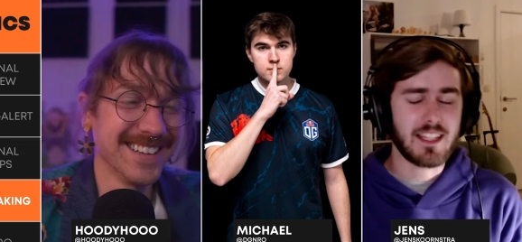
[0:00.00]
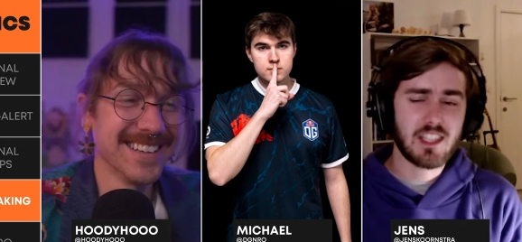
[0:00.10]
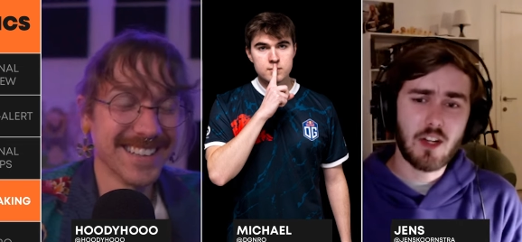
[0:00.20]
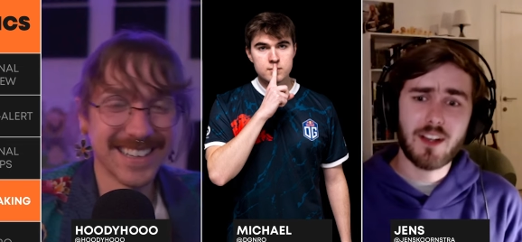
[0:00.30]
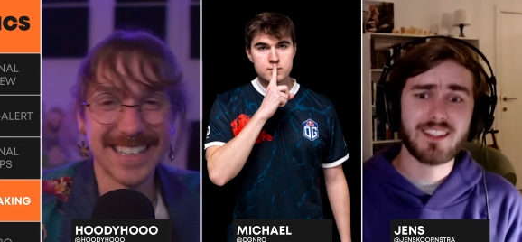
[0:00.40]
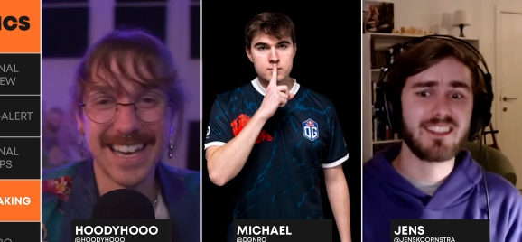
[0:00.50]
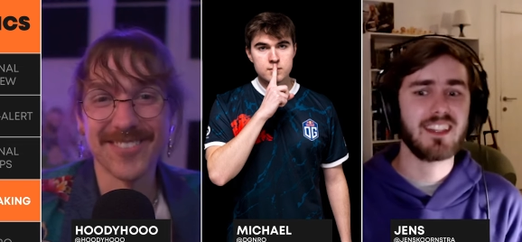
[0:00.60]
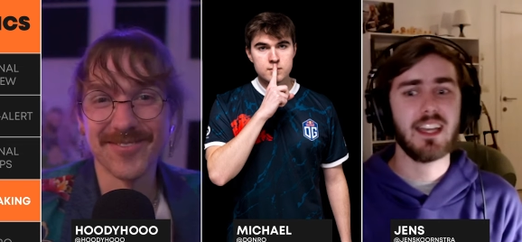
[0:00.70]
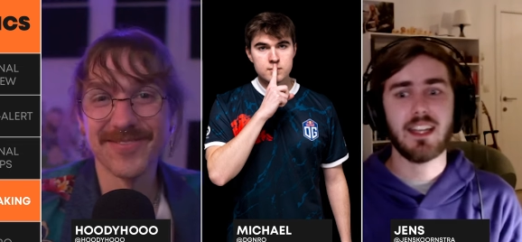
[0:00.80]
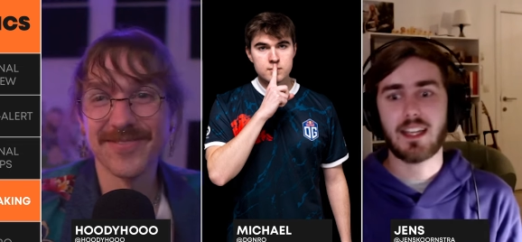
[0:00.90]
Speaker 1: is so
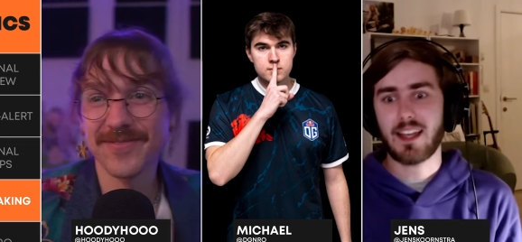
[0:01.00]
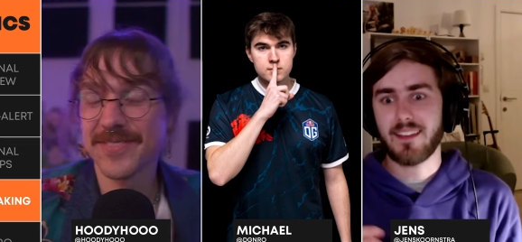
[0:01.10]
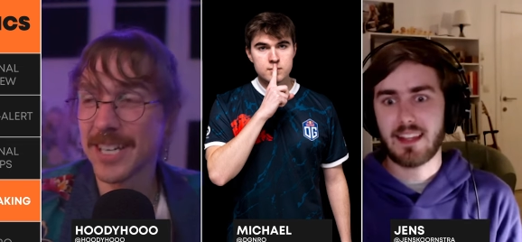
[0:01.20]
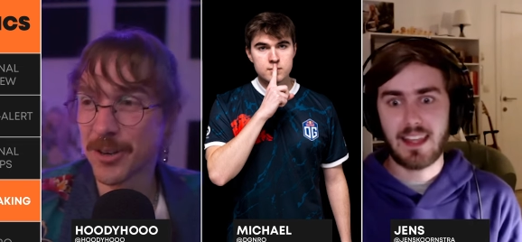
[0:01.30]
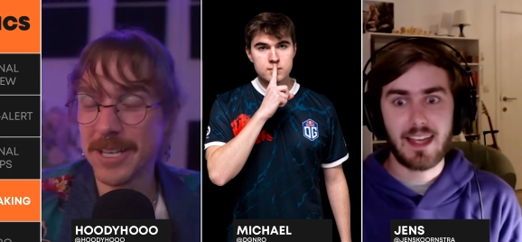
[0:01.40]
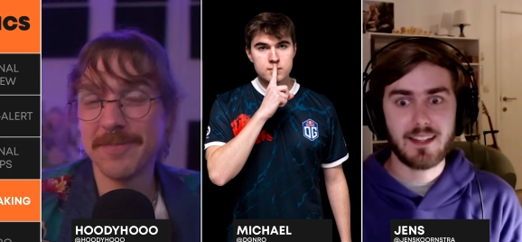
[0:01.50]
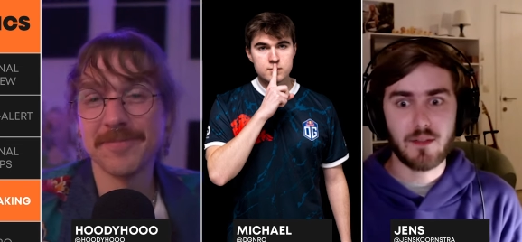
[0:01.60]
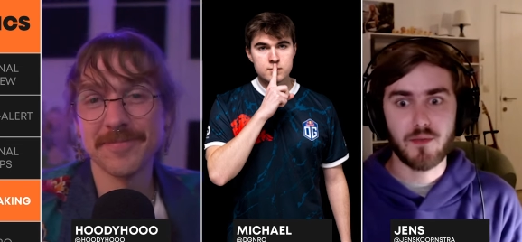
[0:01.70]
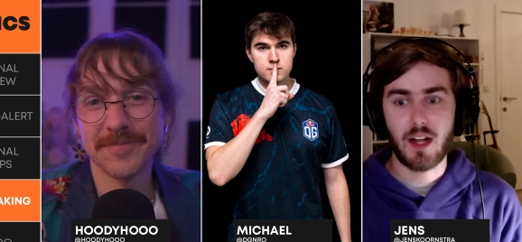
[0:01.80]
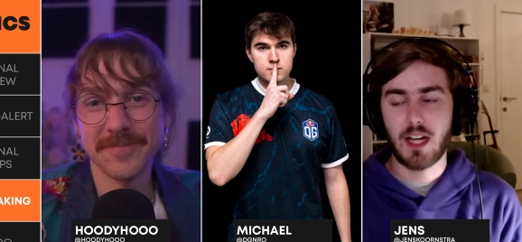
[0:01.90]
entertaining yeah. and Agreed. the LAN
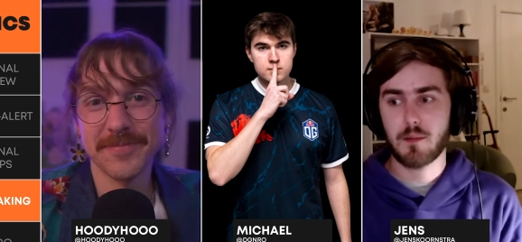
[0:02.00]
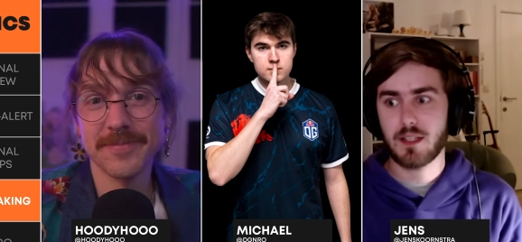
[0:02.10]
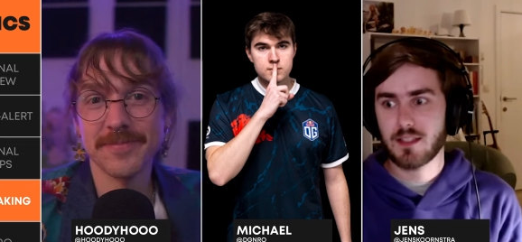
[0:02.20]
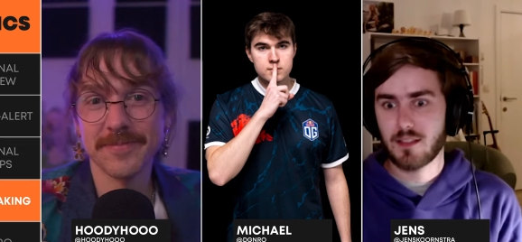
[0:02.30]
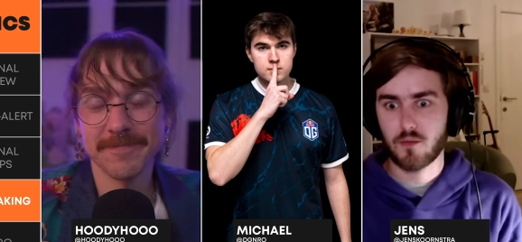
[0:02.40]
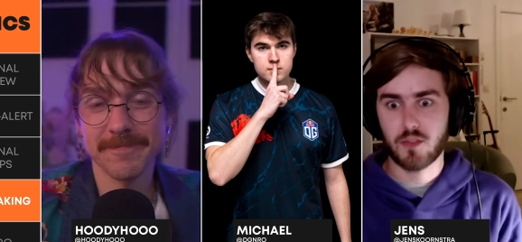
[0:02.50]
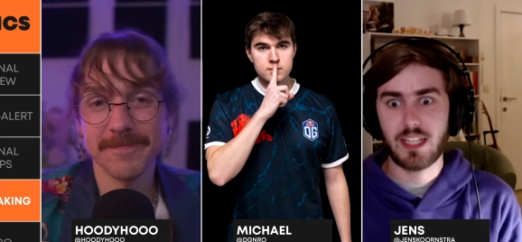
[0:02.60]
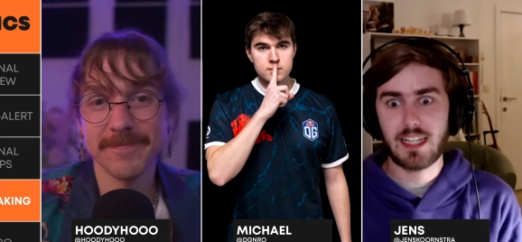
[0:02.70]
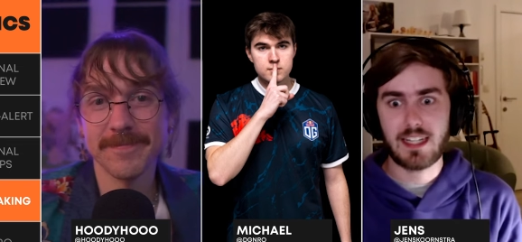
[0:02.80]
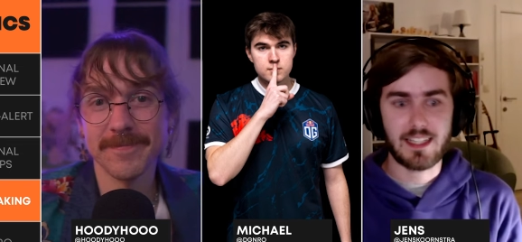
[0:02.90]
environment
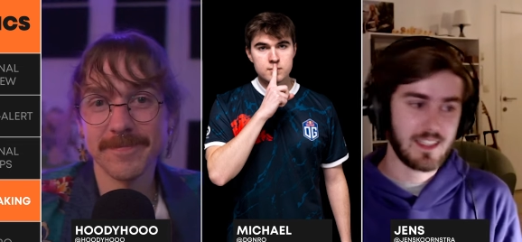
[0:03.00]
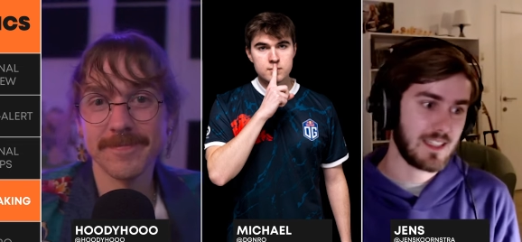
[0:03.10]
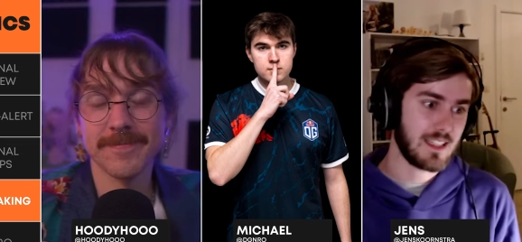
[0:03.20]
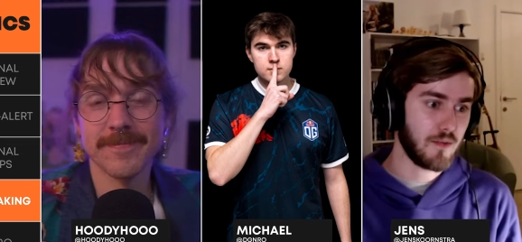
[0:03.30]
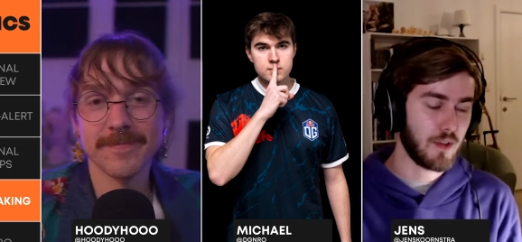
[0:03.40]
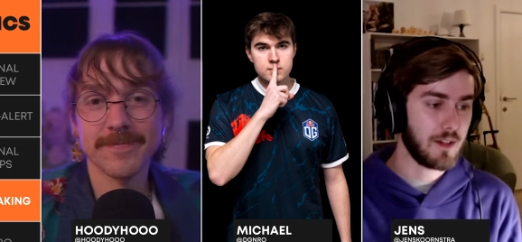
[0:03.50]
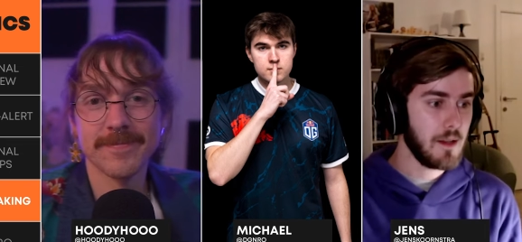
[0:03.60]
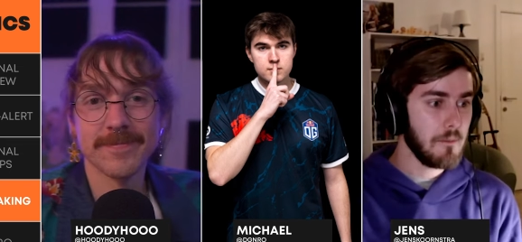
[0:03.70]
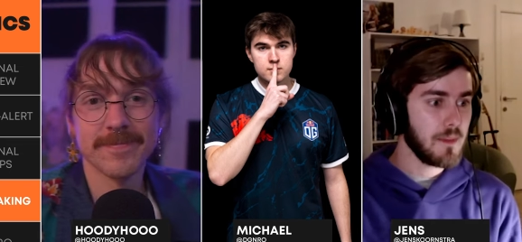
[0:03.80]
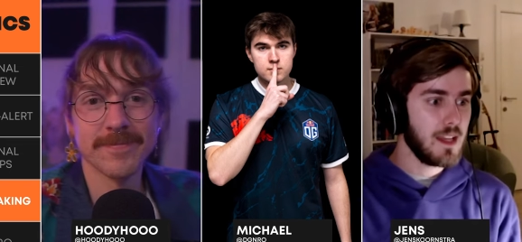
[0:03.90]
really leans itself for
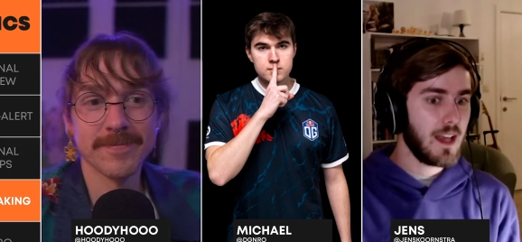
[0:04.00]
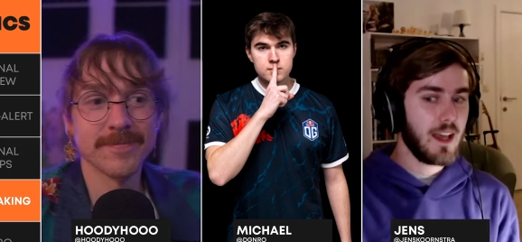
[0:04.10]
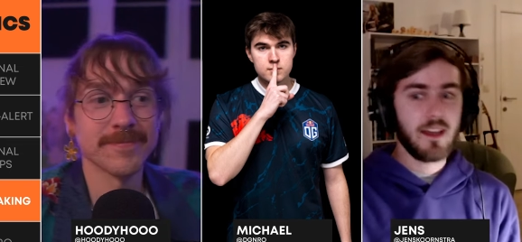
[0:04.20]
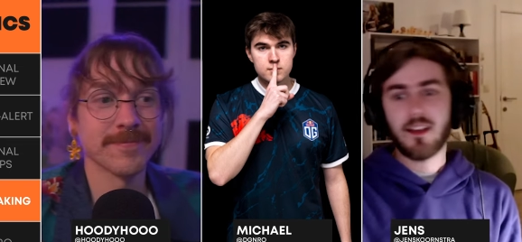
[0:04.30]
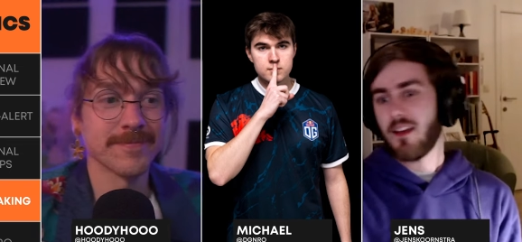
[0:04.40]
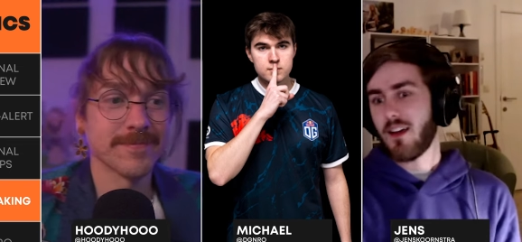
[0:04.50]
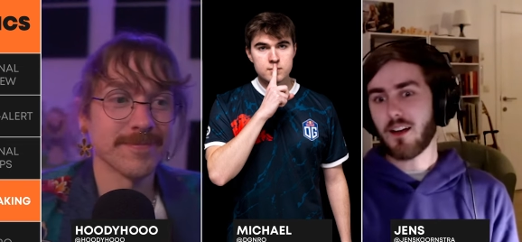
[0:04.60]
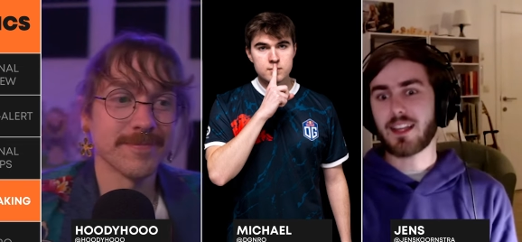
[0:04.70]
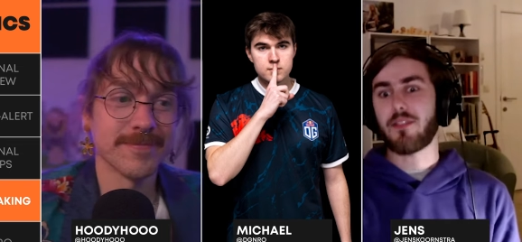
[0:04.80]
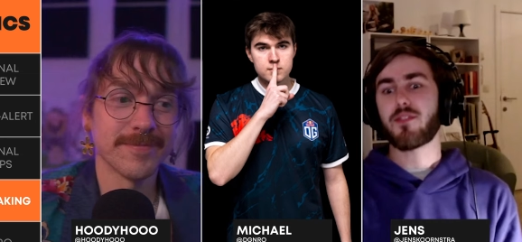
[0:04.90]
Speaker 2: it mm-hmm.
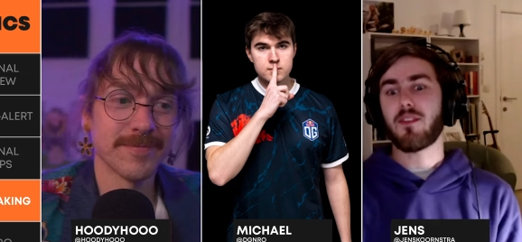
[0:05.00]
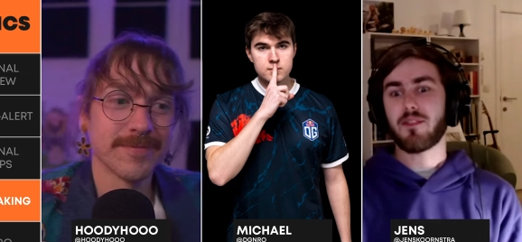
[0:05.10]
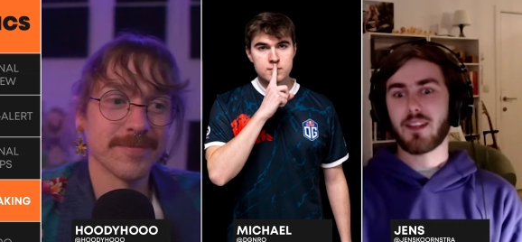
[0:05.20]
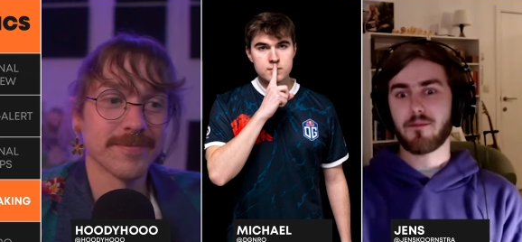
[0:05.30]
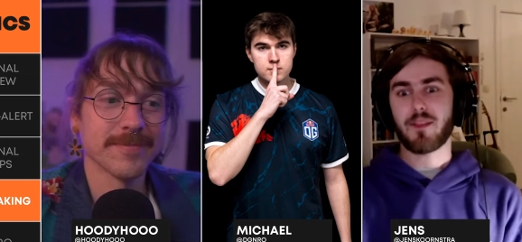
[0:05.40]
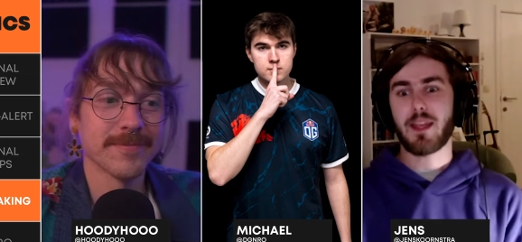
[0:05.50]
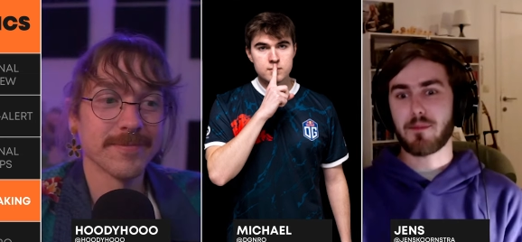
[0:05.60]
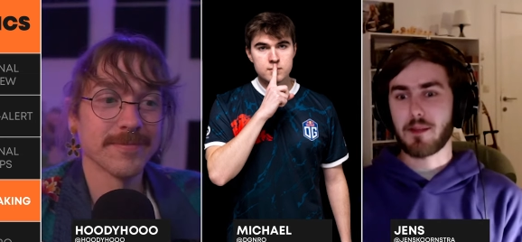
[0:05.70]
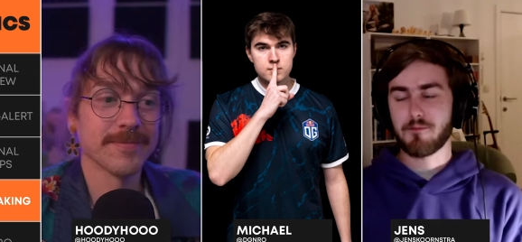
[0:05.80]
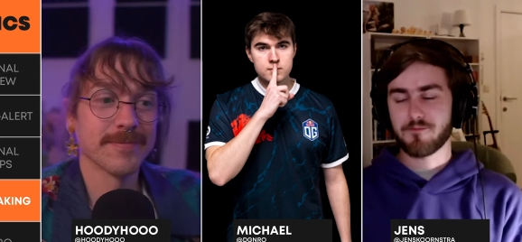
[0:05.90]
okay th- hit
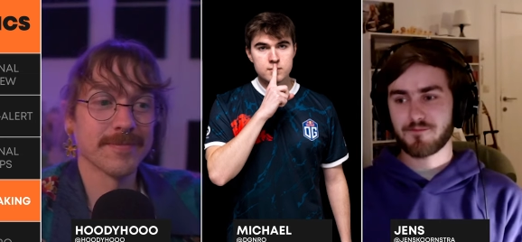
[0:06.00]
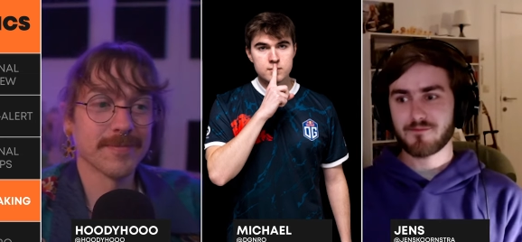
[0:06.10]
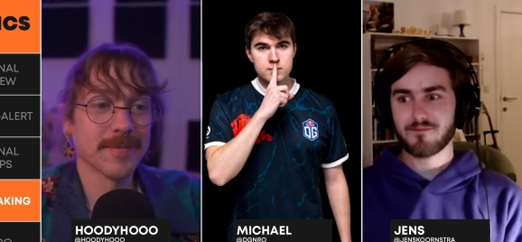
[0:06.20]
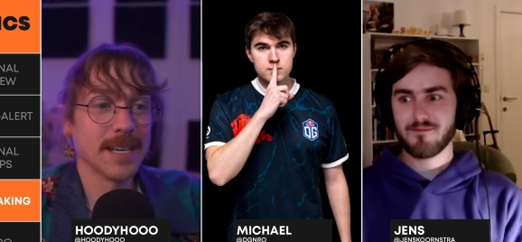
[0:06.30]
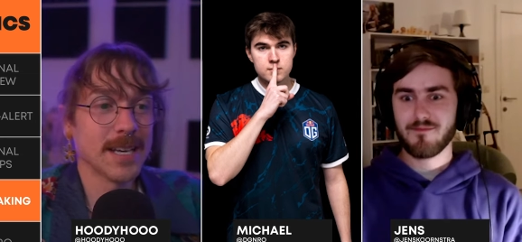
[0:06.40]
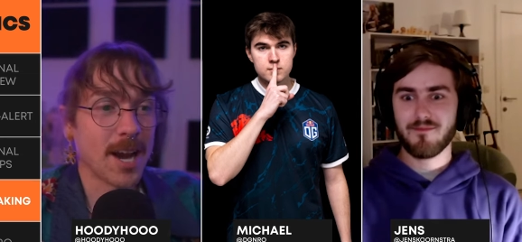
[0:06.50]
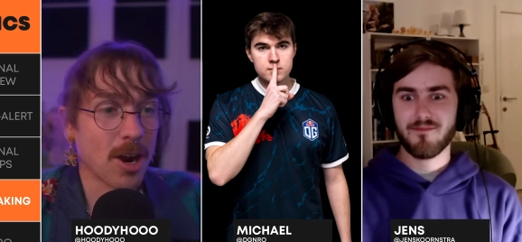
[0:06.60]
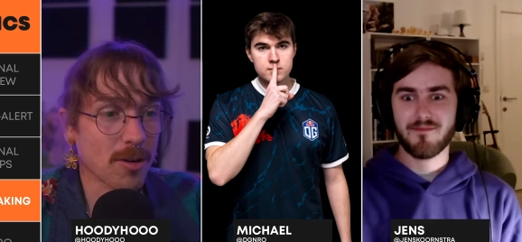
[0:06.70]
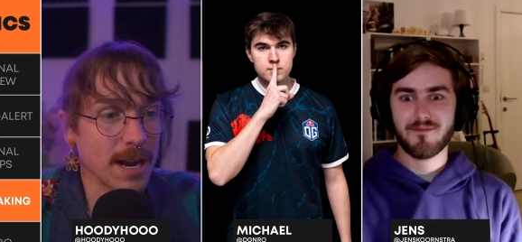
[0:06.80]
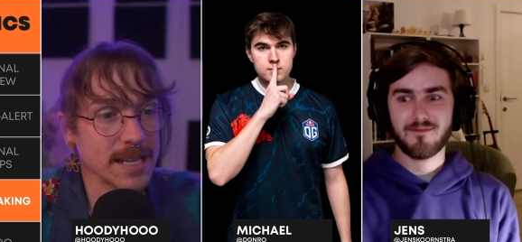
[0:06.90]
me all
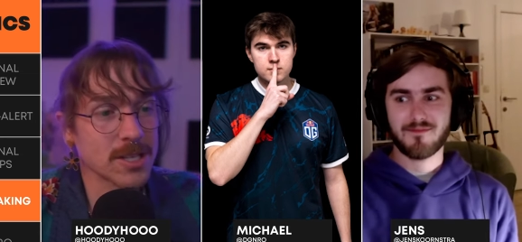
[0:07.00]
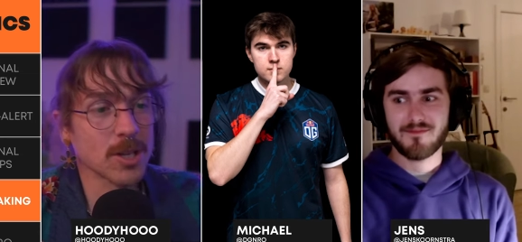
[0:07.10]
right so